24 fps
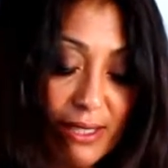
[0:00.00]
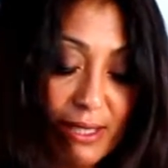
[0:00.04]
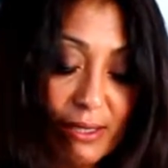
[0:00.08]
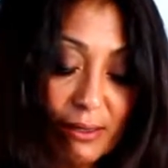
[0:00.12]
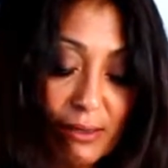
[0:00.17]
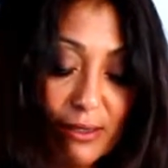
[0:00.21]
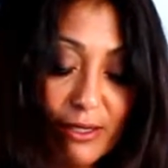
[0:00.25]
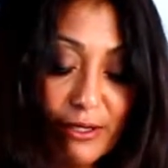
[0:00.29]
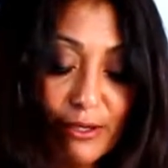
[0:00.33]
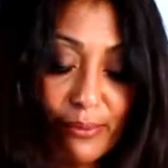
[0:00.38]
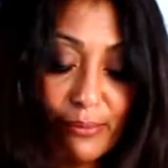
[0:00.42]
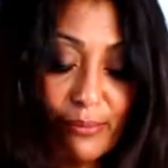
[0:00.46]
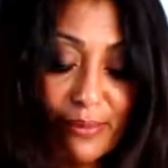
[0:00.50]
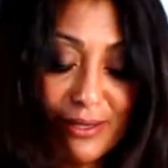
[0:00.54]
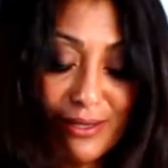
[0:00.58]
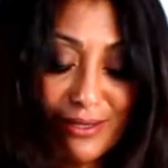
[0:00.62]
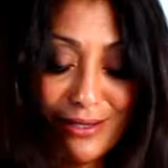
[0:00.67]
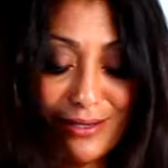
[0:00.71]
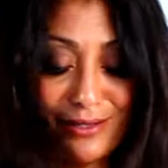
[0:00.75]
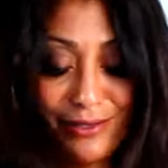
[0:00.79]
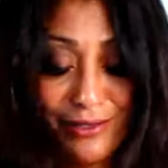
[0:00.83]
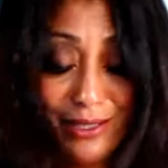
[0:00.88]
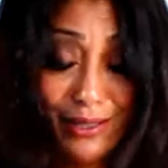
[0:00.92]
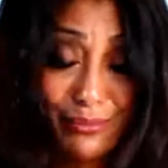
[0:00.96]
I like
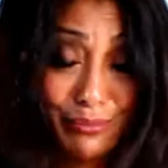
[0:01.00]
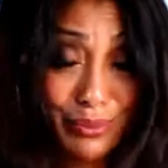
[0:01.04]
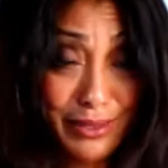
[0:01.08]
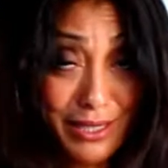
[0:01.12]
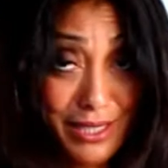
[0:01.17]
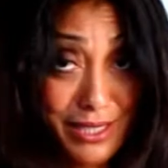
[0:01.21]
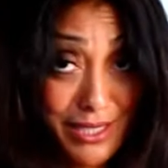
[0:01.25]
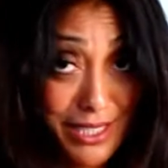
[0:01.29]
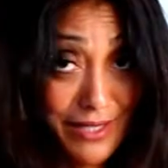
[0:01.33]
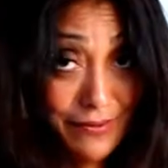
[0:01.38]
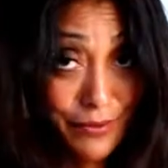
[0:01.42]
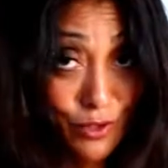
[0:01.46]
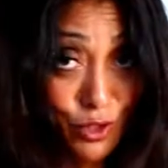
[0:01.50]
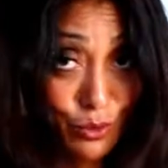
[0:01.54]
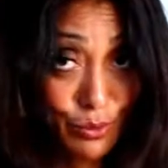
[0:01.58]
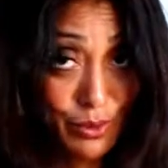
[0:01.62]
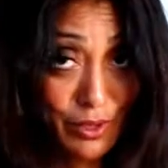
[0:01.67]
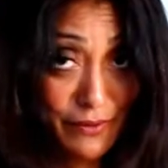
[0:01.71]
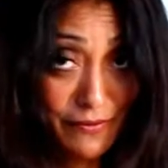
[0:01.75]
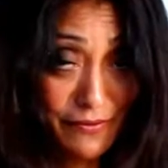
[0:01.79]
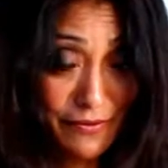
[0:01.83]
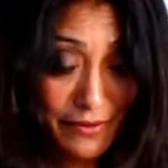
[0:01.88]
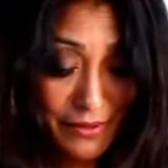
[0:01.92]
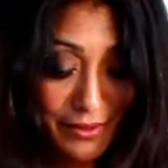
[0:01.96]
my dumplings to have a little
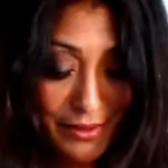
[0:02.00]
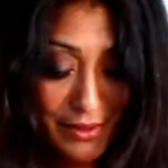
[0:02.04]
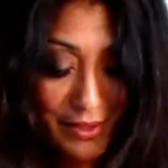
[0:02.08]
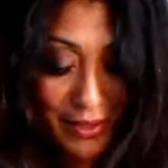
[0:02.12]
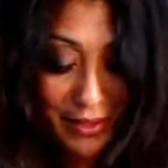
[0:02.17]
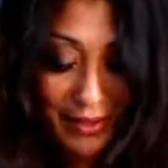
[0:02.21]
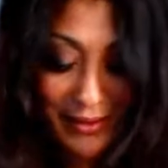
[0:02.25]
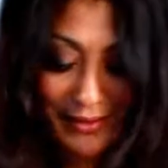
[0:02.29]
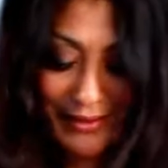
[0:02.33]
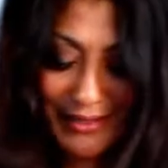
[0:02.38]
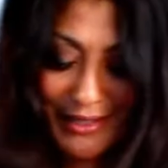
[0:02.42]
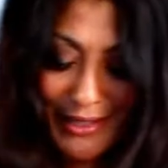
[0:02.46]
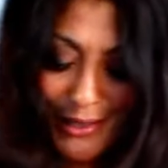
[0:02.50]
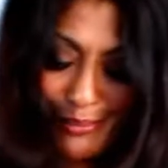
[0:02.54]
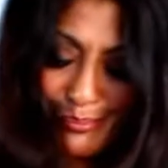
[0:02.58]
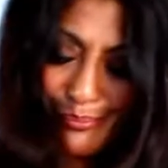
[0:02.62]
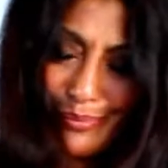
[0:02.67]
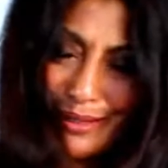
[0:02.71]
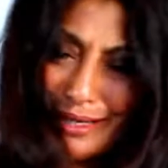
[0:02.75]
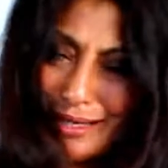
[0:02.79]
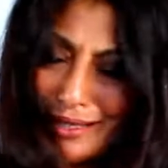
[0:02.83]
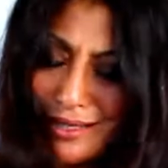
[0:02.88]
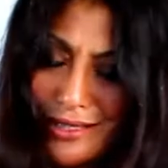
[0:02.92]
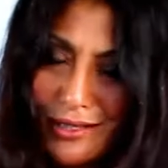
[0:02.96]
bit of like a
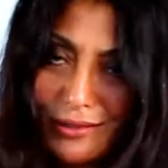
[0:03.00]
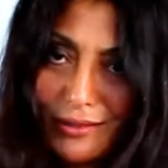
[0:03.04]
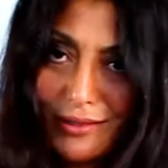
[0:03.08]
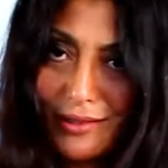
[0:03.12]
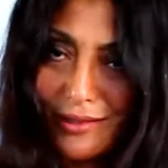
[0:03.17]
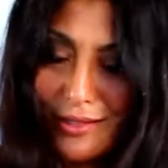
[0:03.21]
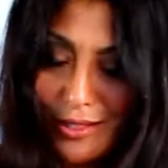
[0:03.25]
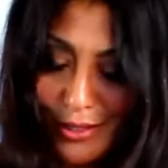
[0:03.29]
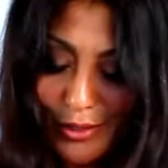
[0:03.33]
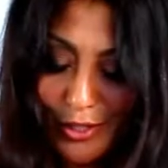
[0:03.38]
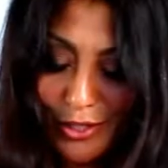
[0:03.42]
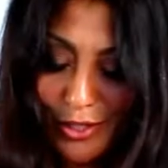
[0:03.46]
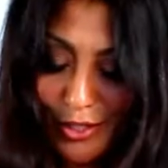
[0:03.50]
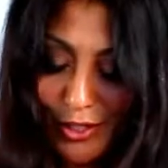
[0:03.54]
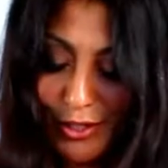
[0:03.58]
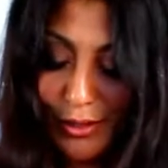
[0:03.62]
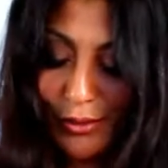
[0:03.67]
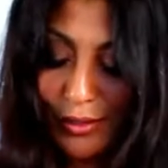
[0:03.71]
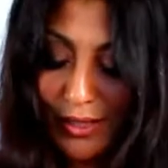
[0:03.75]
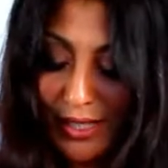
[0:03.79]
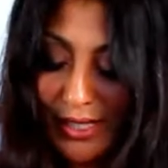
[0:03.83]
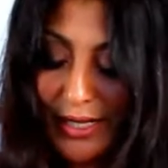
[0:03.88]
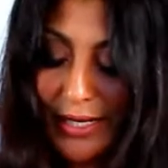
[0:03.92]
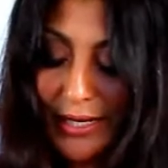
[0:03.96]
bite to it, so I just
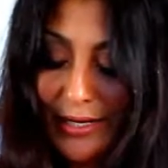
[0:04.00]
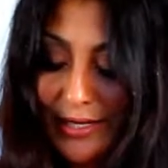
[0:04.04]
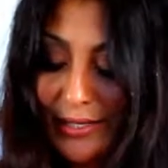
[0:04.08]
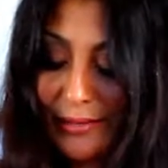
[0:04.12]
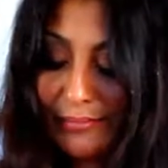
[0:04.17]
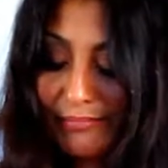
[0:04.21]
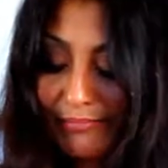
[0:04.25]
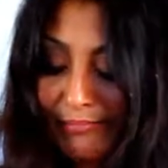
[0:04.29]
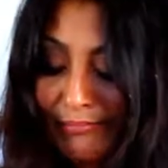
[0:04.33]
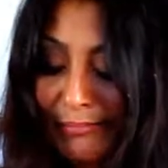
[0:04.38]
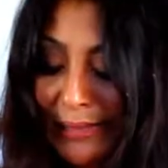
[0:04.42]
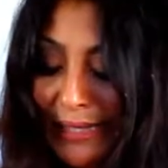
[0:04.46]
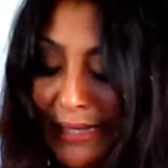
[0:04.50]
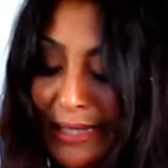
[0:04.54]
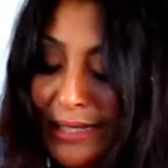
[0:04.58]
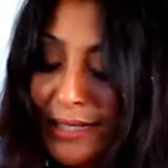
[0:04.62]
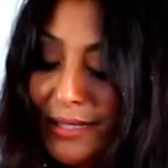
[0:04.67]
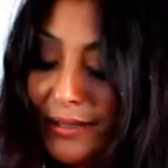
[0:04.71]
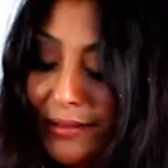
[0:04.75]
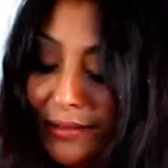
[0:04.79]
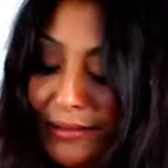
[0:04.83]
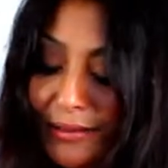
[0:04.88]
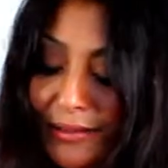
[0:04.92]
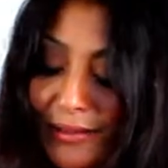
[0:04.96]
don't taste meat.